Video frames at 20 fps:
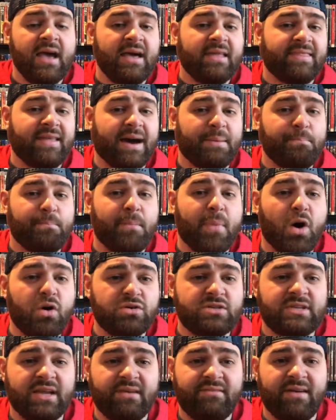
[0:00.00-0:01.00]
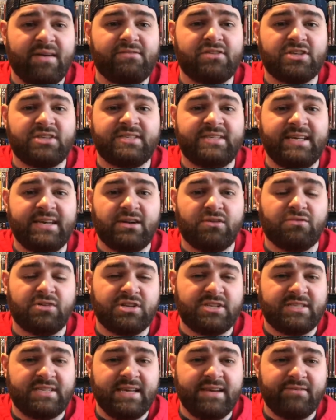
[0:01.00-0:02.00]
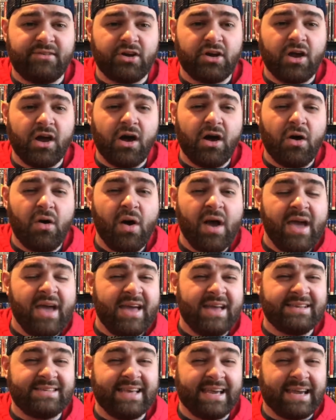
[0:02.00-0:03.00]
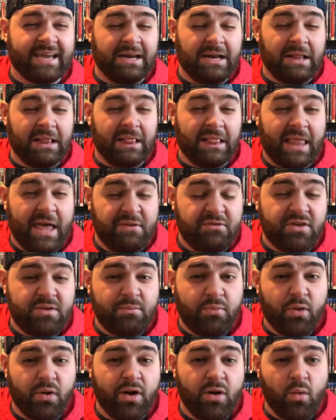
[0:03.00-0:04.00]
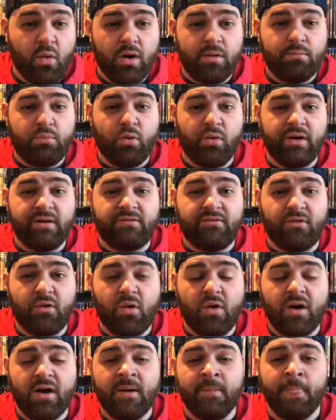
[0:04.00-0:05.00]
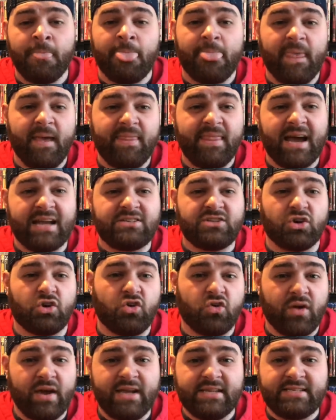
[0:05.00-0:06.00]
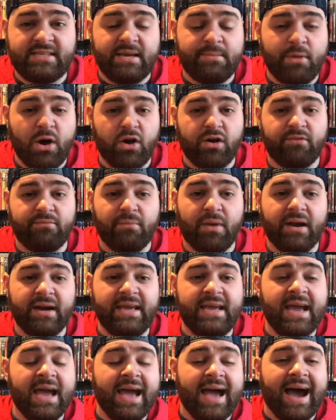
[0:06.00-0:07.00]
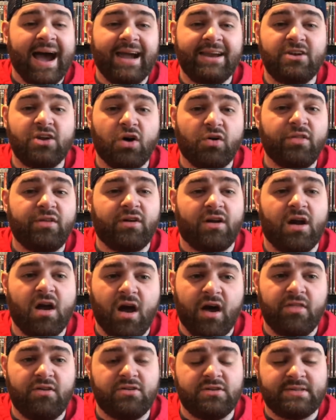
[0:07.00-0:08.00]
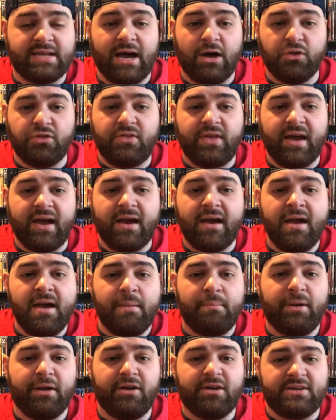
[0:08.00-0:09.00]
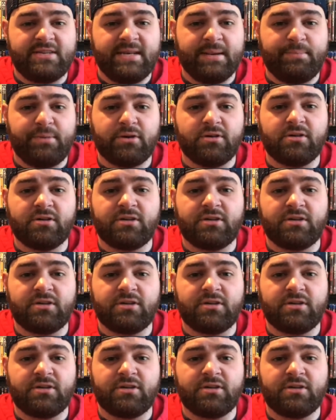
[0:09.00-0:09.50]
The most I've ever seen a receiver go is like an eleven point one point four, and that's a crazy amount of money. I know there are others out there, but your typical